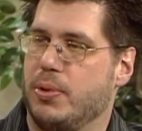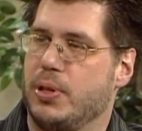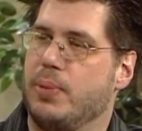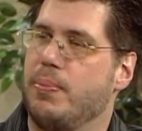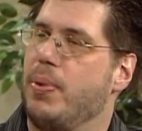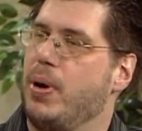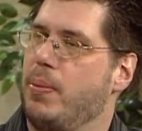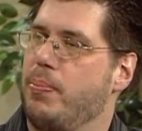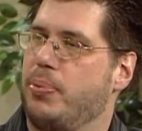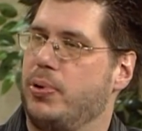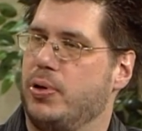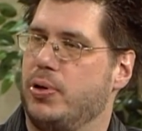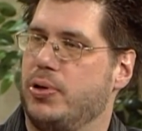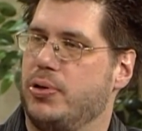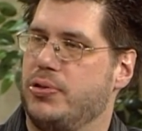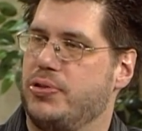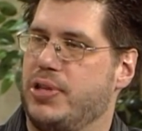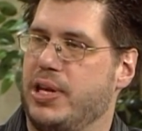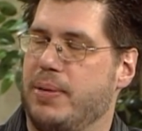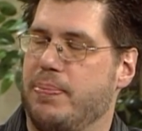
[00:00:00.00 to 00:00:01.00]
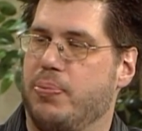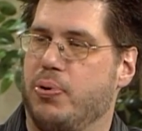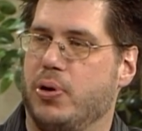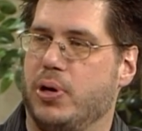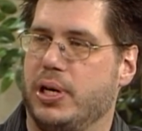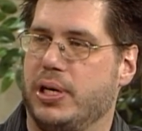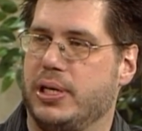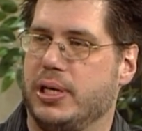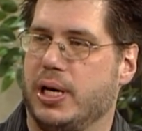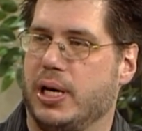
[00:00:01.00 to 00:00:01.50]
of the bumpers. They
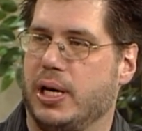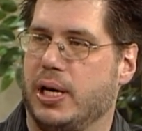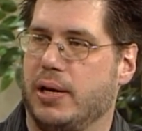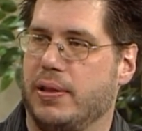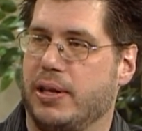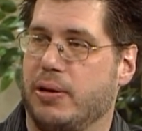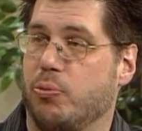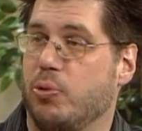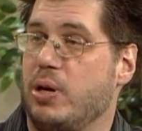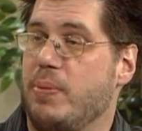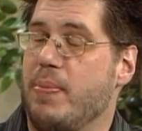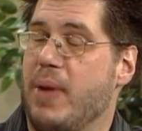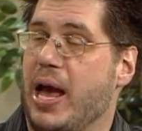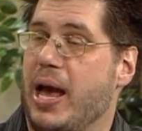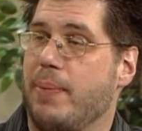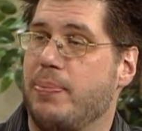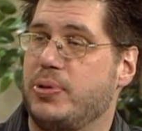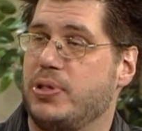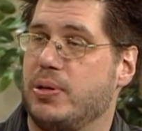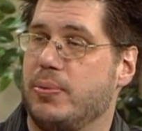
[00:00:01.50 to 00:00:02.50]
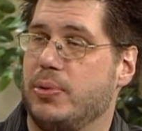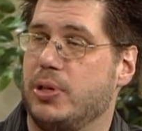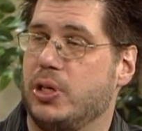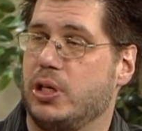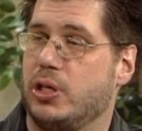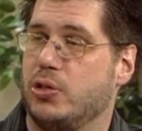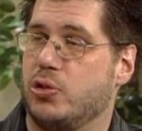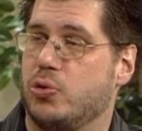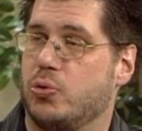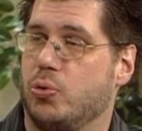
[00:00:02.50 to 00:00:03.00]
remap some of the
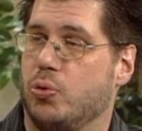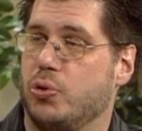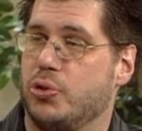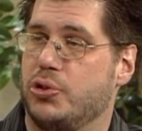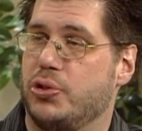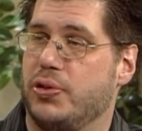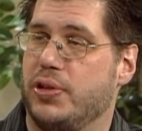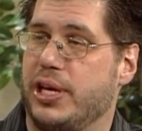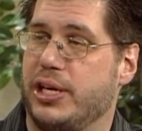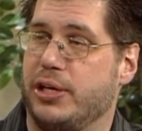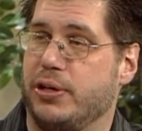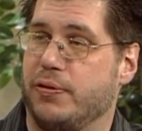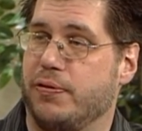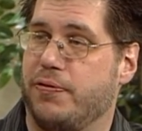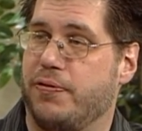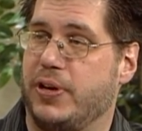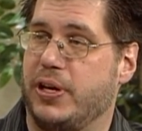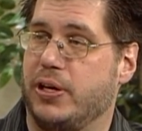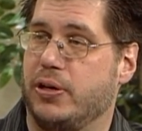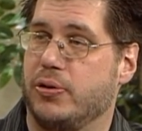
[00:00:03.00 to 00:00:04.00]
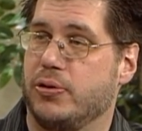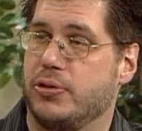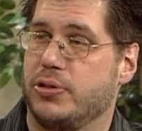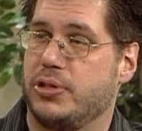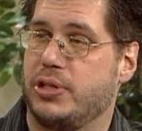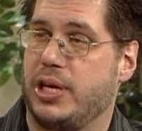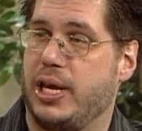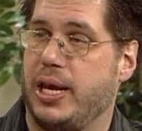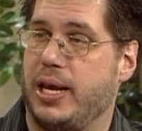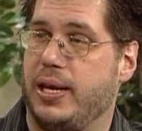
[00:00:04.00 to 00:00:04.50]
controls so that your
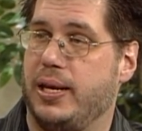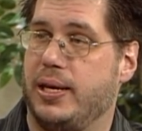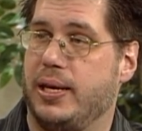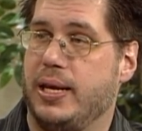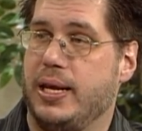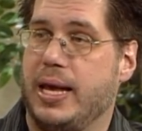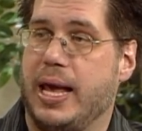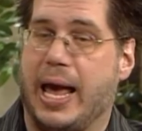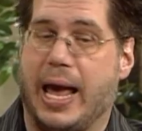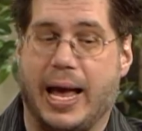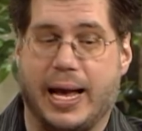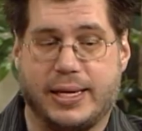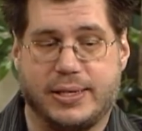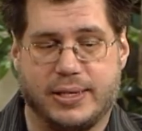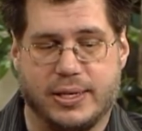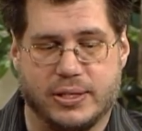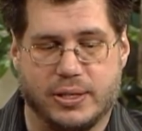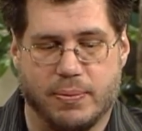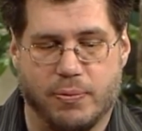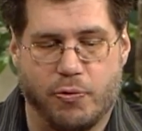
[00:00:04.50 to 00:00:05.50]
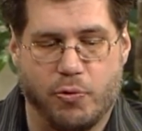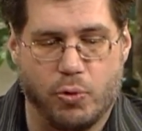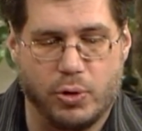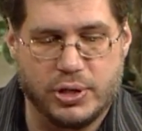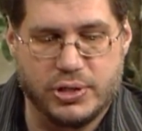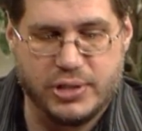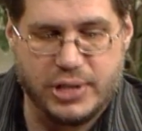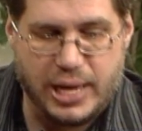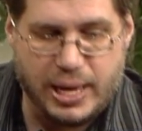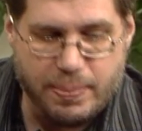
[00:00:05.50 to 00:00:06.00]
fingers can access them. For
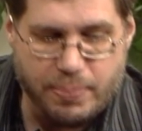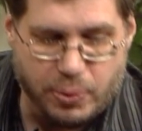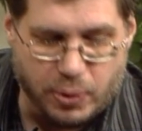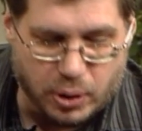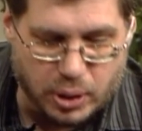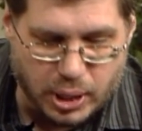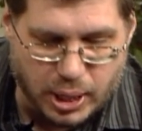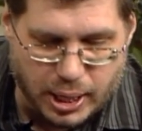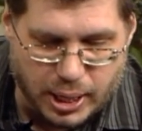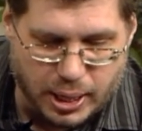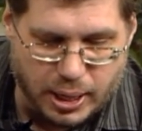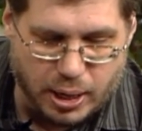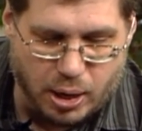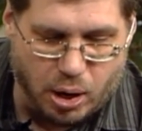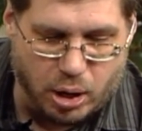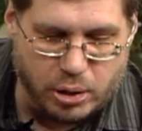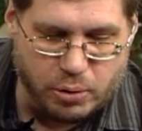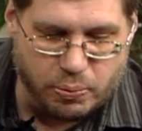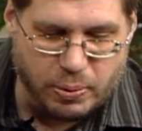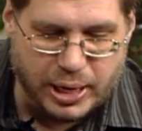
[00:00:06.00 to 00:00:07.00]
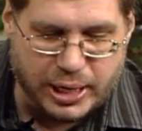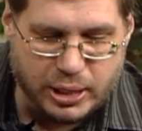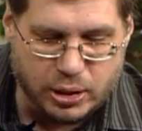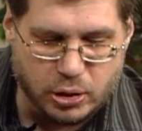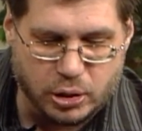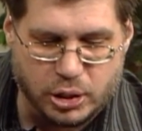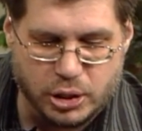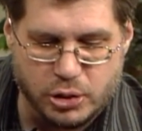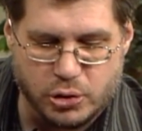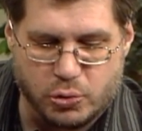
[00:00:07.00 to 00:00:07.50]
example, on a
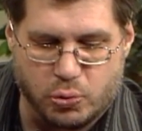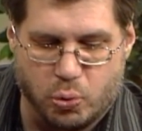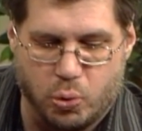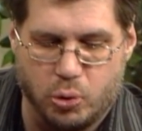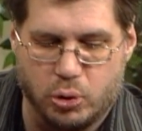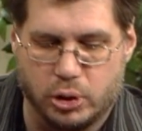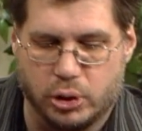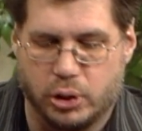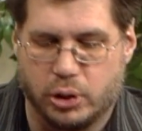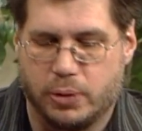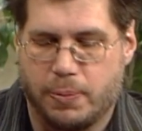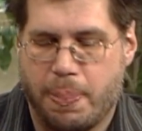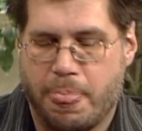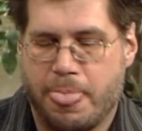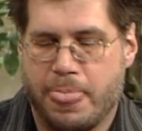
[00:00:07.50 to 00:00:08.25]
regular controller,